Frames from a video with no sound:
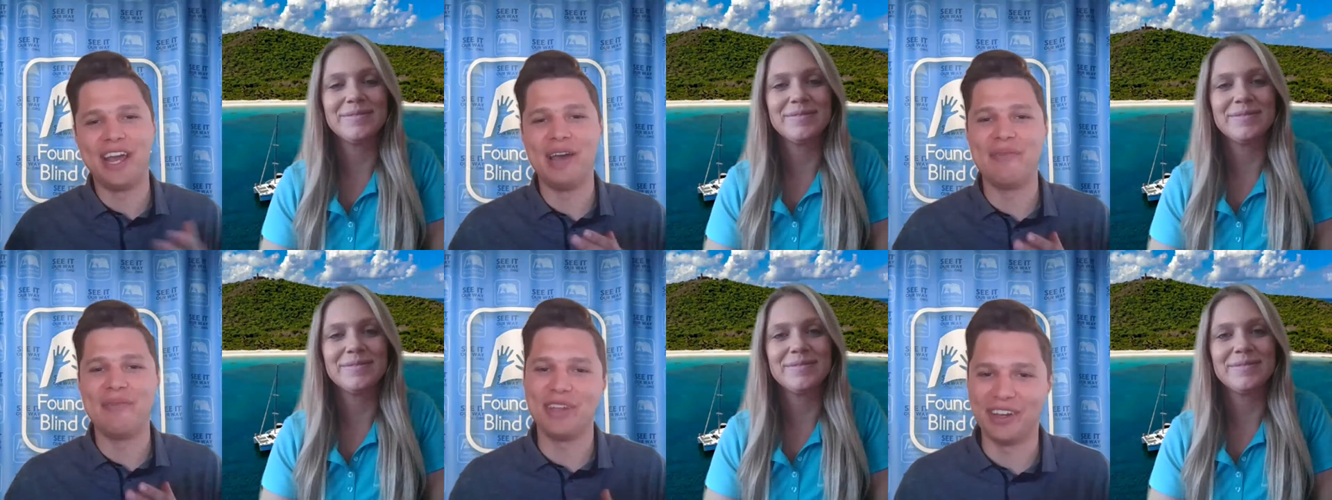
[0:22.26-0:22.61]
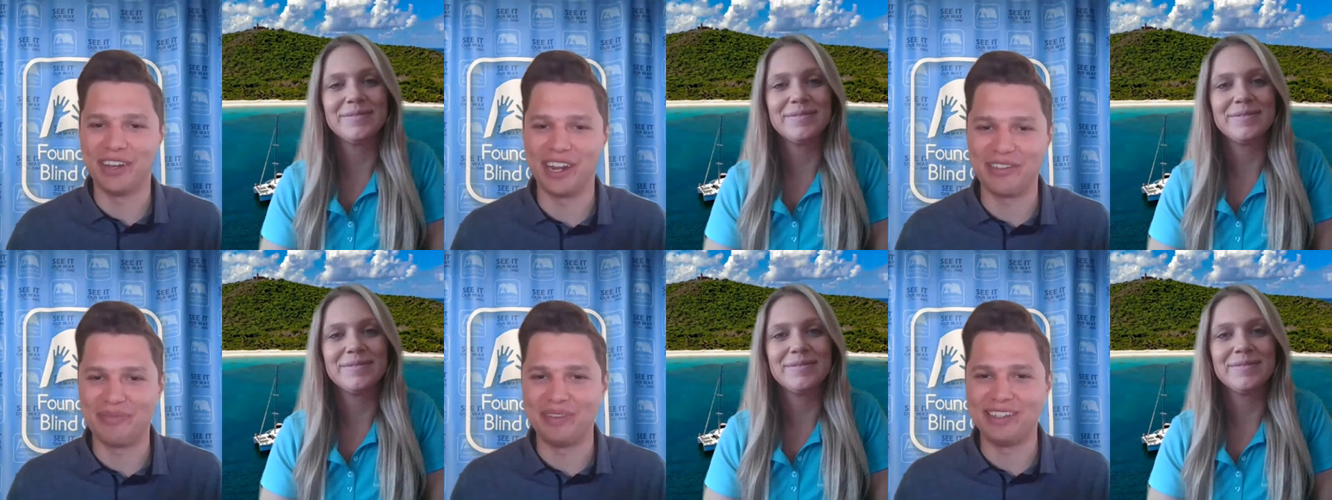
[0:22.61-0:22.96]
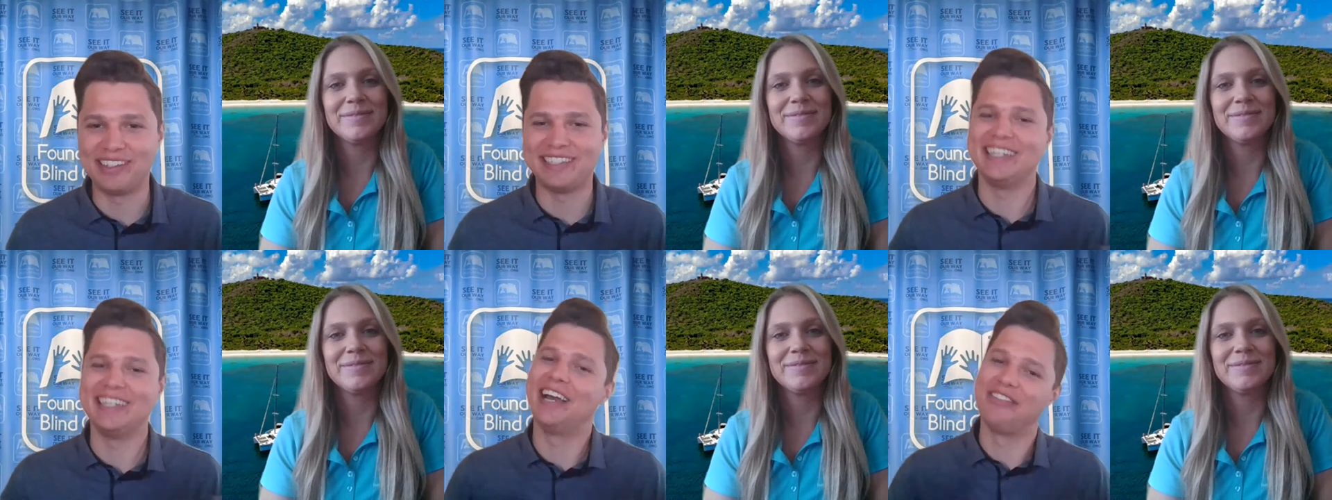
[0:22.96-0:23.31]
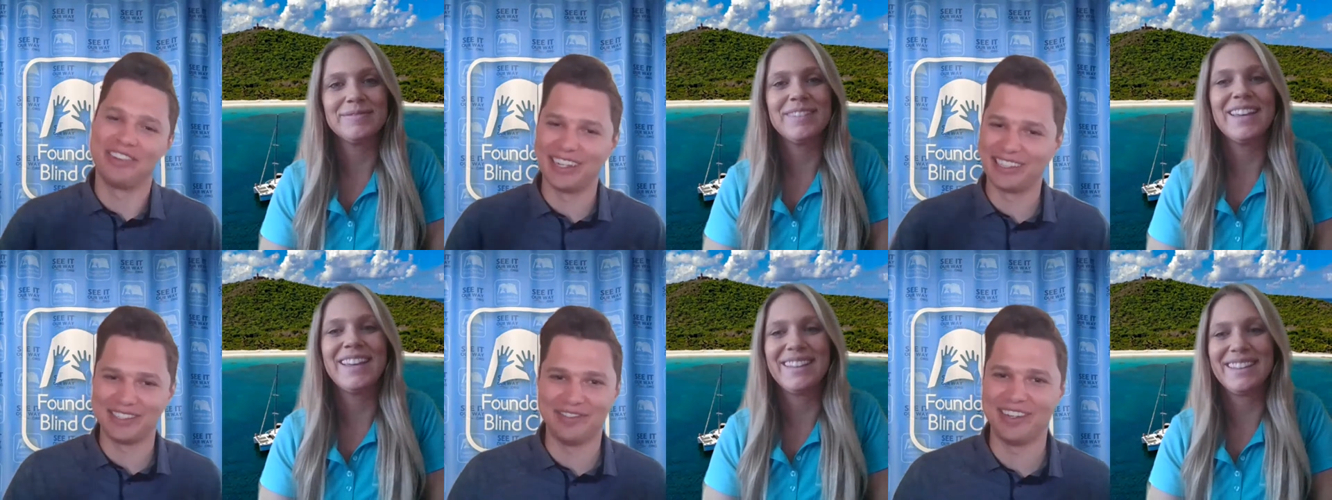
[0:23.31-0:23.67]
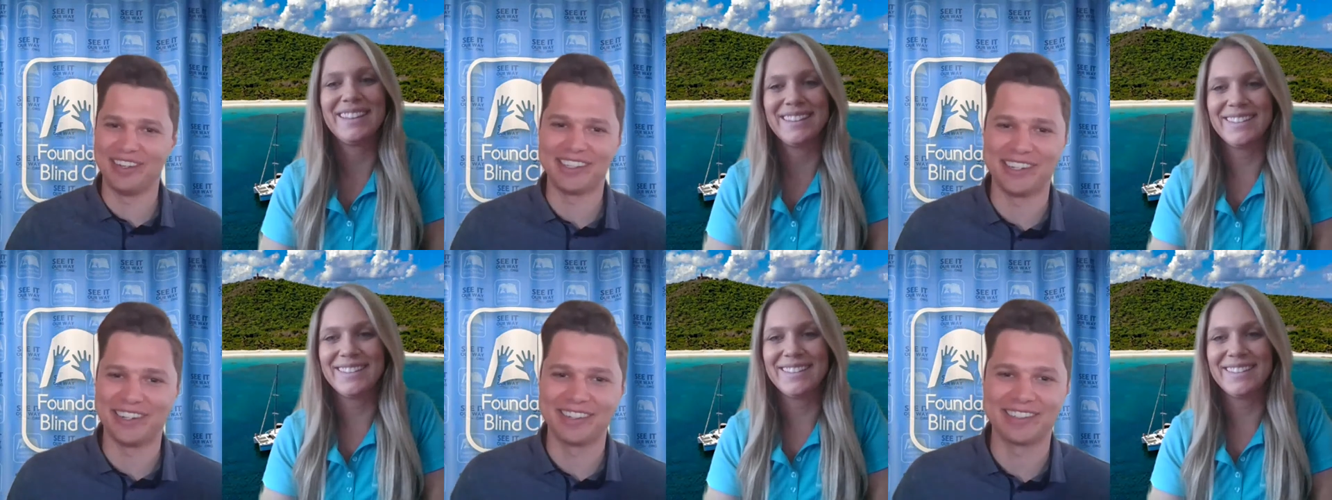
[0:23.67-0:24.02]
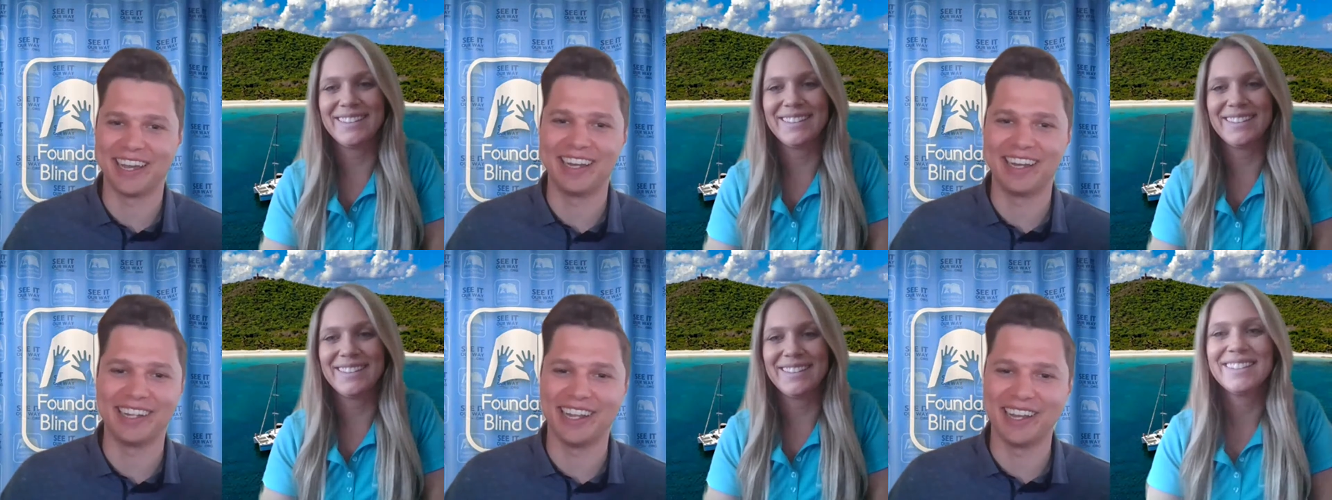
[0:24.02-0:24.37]
Speaker 1: O&M here at FBC. I forgot to mention
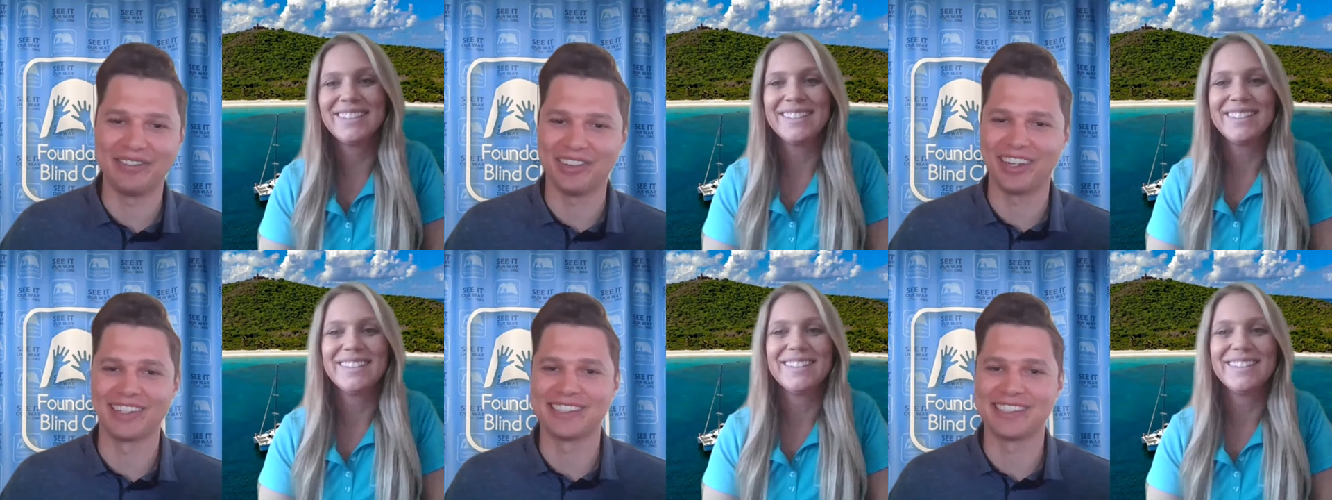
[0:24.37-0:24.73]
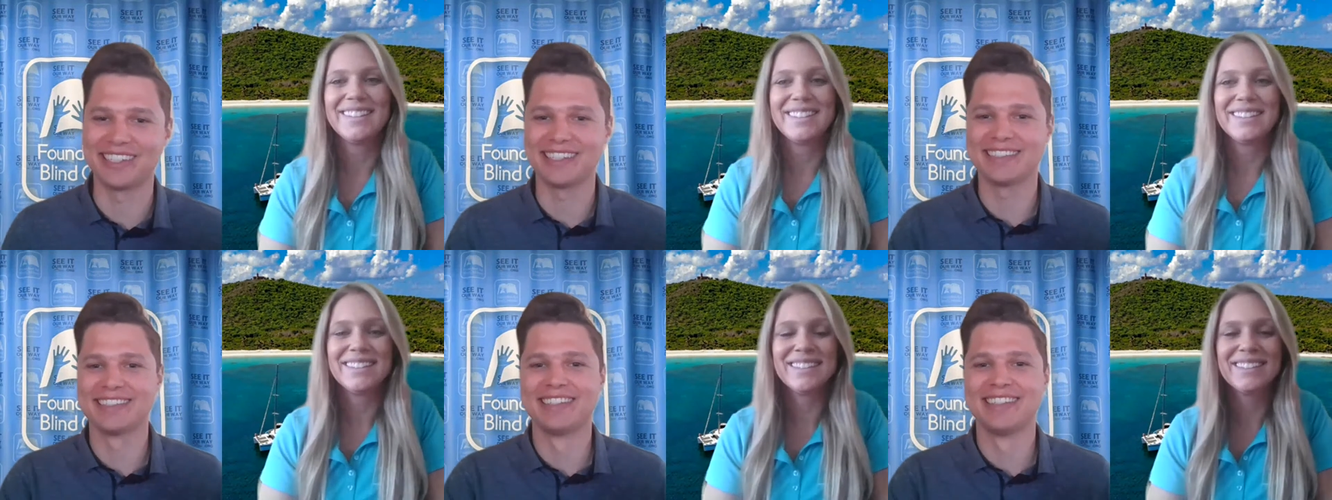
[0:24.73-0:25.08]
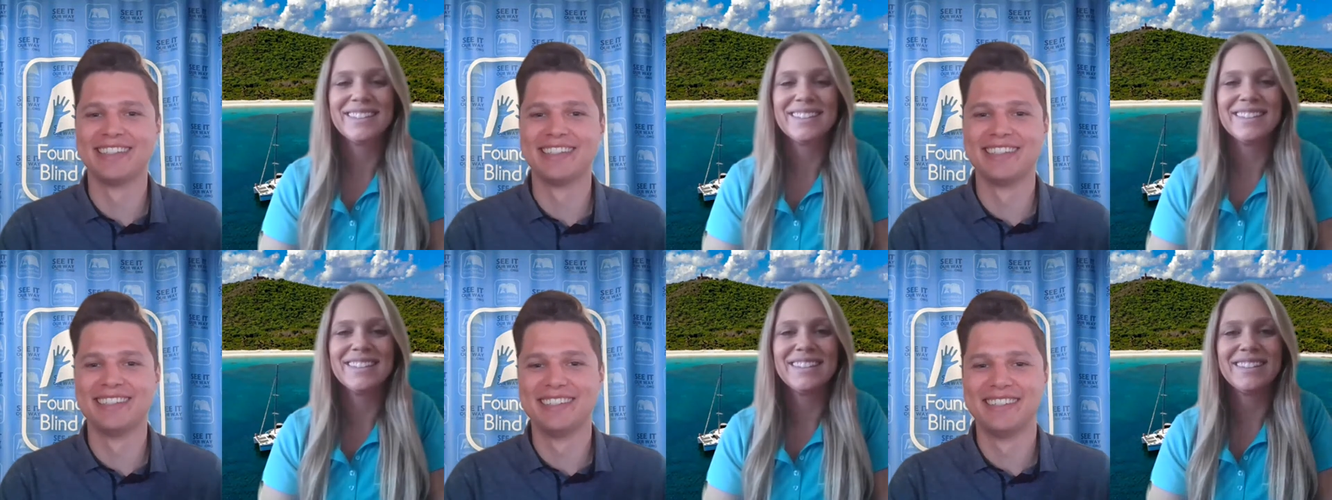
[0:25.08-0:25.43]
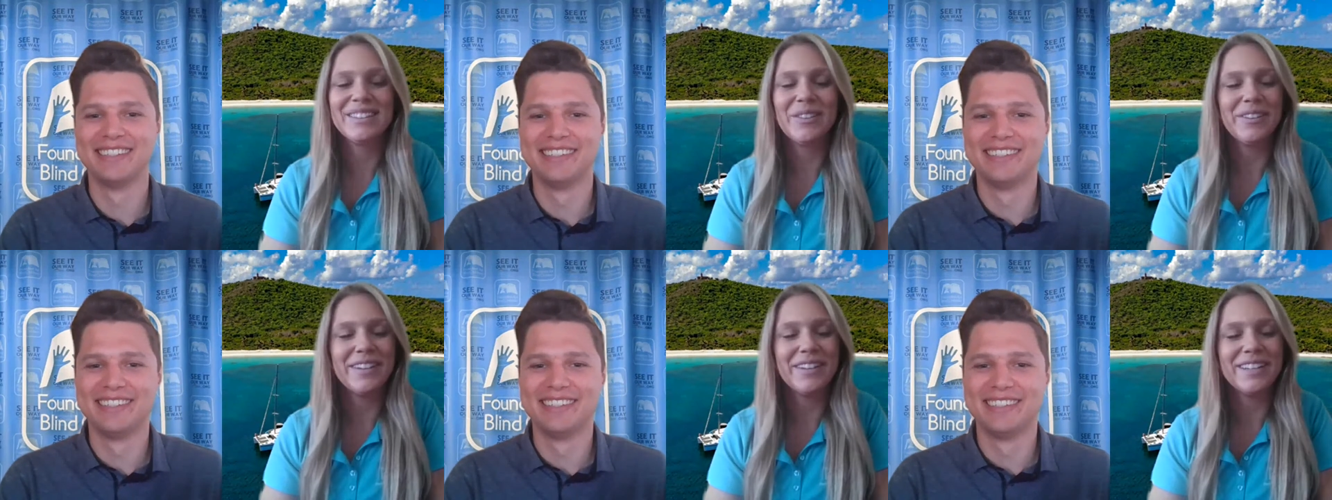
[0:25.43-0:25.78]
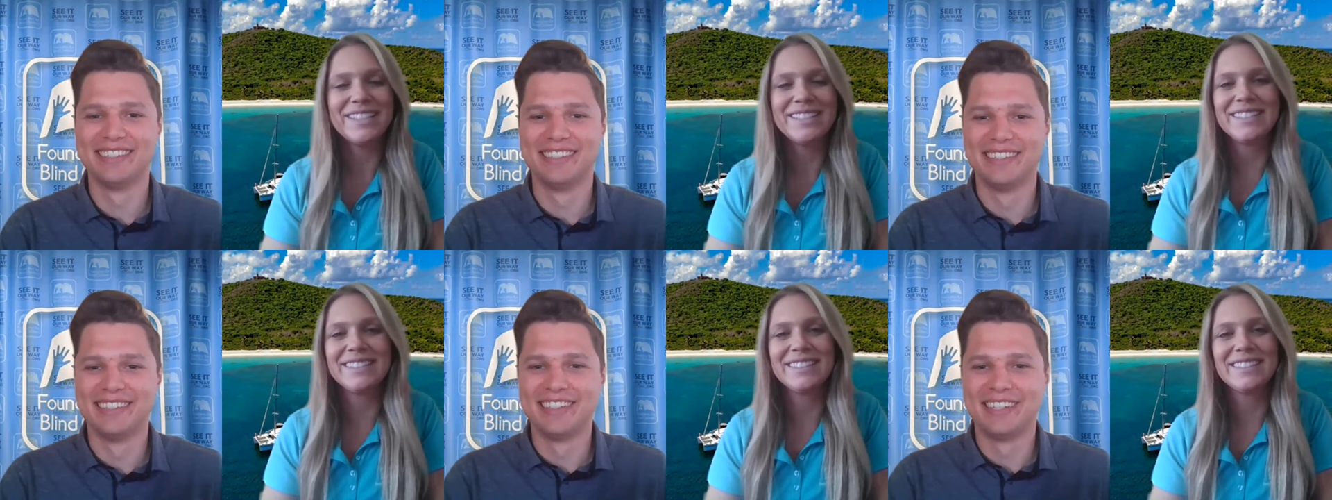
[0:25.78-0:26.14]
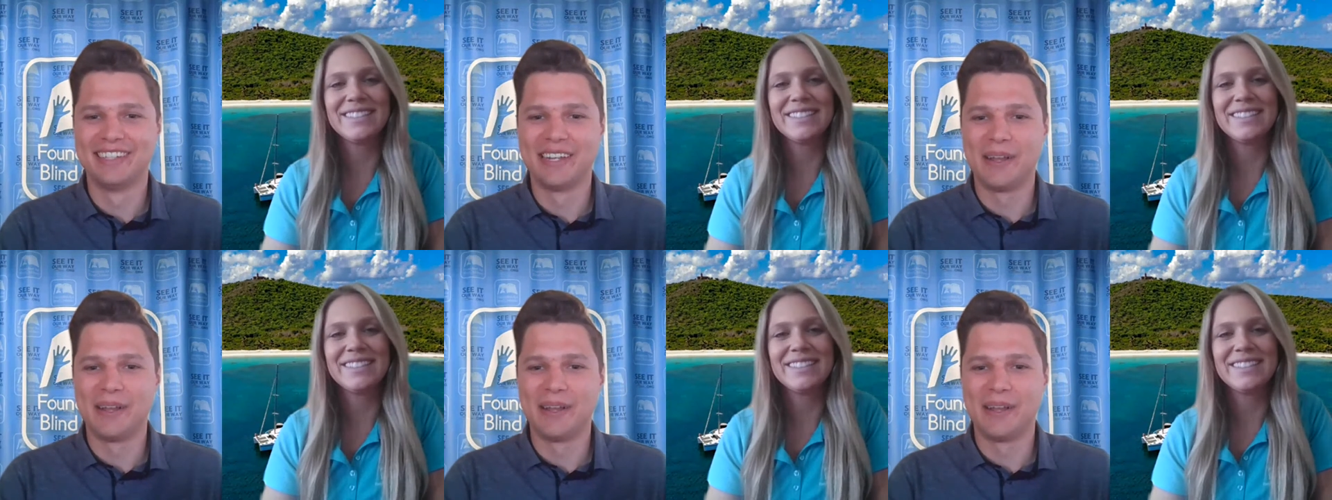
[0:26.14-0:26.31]
your title. I apologize. No worries.